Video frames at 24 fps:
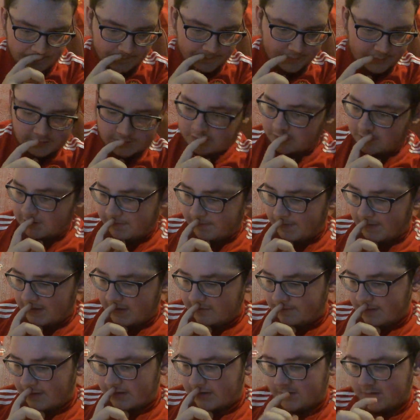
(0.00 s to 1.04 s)
But it's only to be
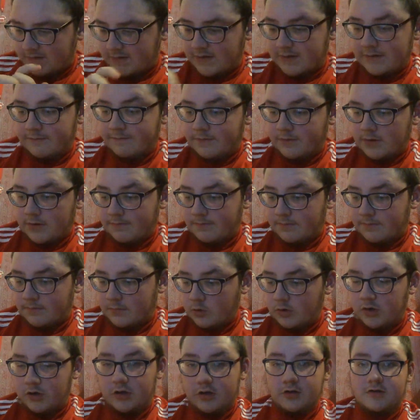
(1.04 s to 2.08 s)
expected because I've
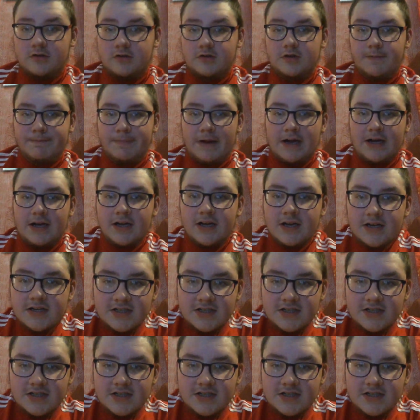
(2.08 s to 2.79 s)
only just got back.